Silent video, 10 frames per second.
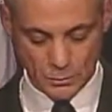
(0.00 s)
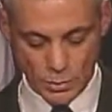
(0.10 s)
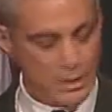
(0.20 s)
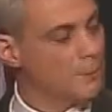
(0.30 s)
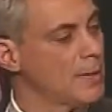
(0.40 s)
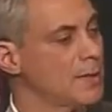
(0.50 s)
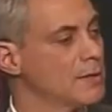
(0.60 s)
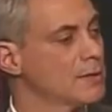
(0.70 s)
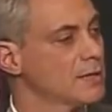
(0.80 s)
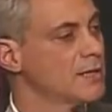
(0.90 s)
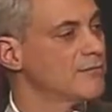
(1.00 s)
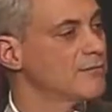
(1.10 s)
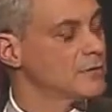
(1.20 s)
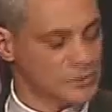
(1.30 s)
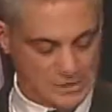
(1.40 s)
we can make in the life
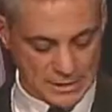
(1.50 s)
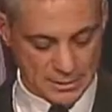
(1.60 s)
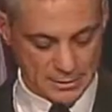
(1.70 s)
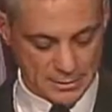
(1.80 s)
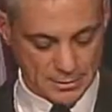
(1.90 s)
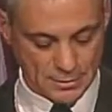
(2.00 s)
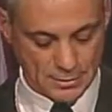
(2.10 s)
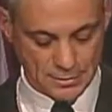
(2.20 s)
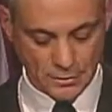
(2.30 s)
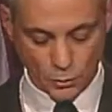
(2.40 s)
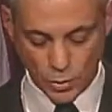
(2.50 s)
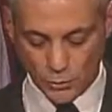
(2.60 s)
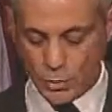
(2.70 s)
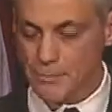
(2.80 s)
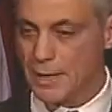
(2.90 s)
of our city than the
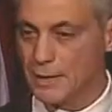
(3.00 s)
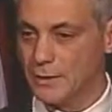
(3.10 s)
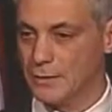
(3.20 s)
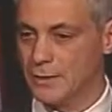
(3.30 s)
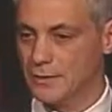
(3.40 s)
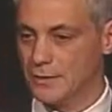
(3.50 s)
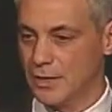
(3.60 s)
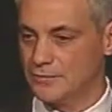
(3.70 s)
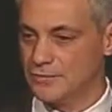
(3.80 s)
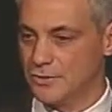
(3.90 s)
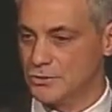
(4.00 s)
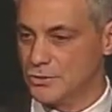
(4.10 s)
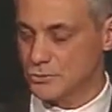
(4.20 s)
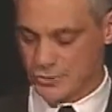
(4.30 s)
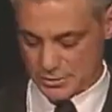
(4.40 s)
one we make in the lives of our
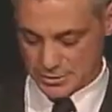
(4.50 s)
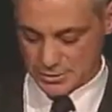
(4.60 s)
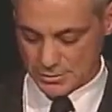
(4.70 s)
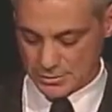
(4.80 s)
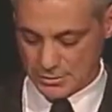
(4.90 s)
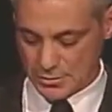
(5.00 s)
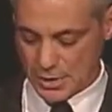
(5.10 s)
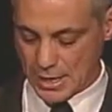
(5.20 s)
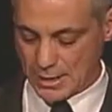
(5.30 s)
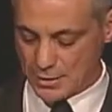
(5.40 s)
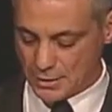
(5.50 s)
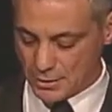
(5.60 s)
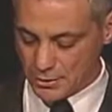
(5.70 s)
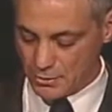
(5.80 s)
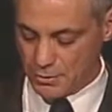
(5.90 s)
students. And I can
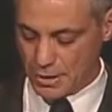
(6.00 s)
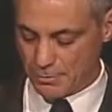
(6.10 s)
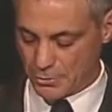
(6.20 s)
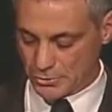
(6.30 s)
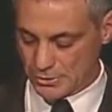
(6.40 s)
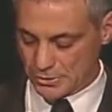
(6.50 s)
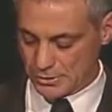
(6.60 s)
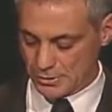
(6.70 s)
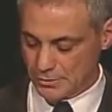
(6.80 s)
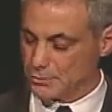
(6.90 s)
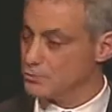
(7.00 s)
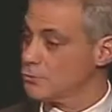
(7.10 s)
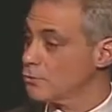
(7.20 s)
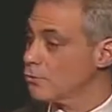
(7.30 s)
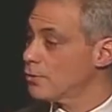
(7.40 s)
tell you that personally there's
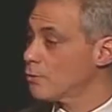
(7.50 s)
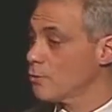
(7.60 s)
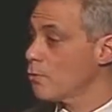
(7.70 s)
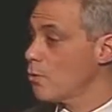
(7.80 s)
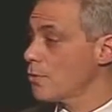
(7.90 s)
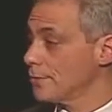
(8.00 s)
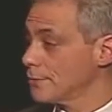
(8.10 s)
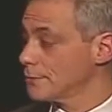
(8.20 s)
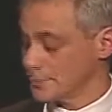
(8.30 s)
no greater reward.